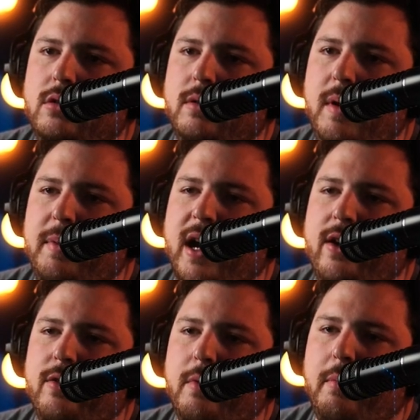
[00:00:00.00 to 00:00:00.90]
Might be
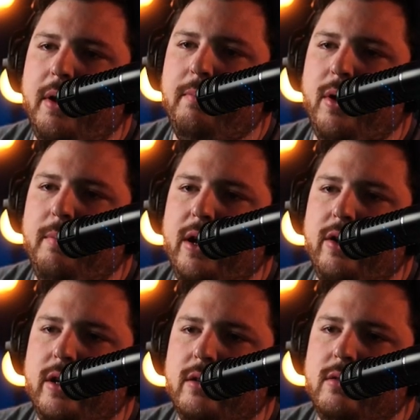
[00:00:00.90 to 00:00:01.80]
higher than
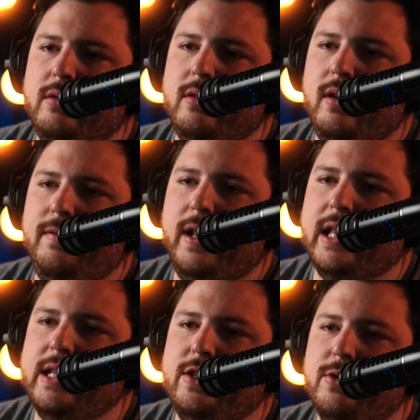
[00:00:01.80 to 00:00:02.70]
Barbarian. I feel like
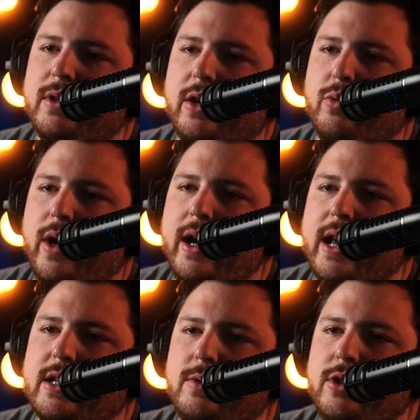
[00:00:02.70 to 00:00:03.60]
these two are like right
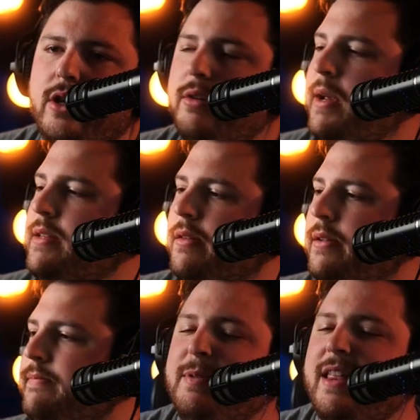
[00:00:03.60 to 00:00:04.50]
next to each other basically.
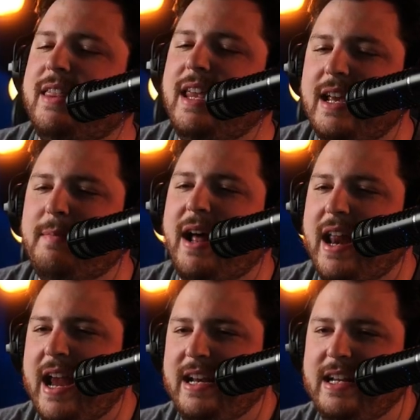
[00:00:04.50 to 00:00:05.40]
The thing about
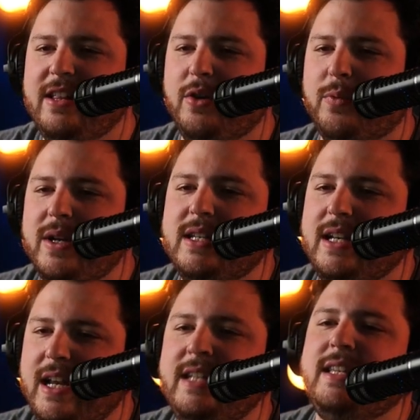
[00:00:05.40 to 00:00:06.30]
AD and the reason
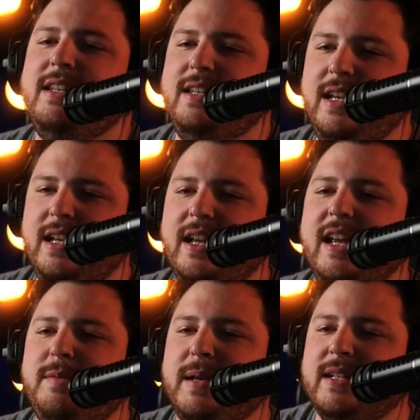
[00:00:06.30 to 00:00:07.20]
it's in D
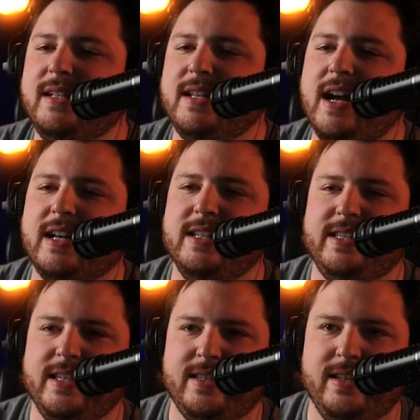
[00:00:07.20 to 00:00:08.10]
is because it's not
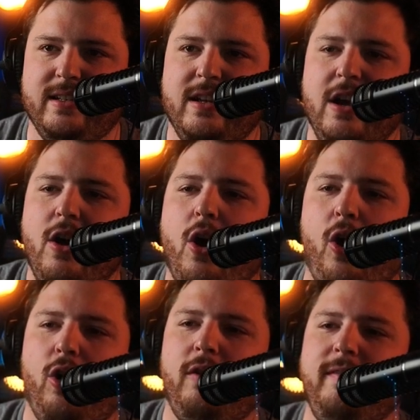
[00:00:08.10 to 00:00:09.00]
consistent.
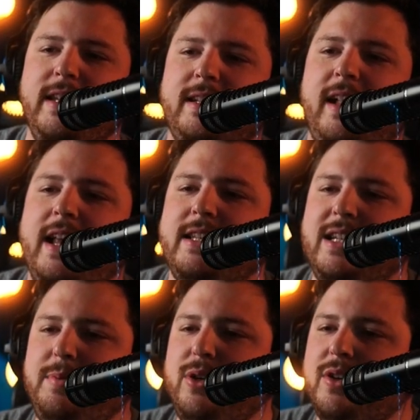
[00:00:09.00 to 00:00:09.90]
All of these classes
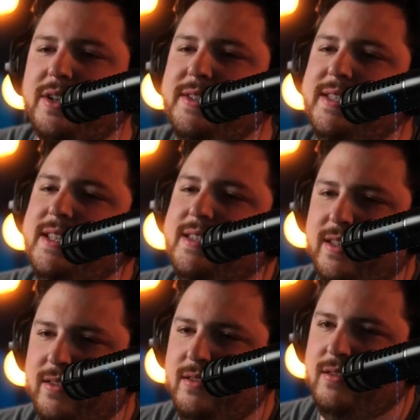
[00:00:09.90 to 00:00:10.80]
up here are
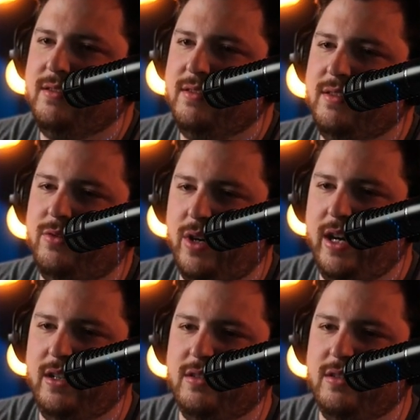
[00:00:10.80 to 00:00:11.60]
consistent, right?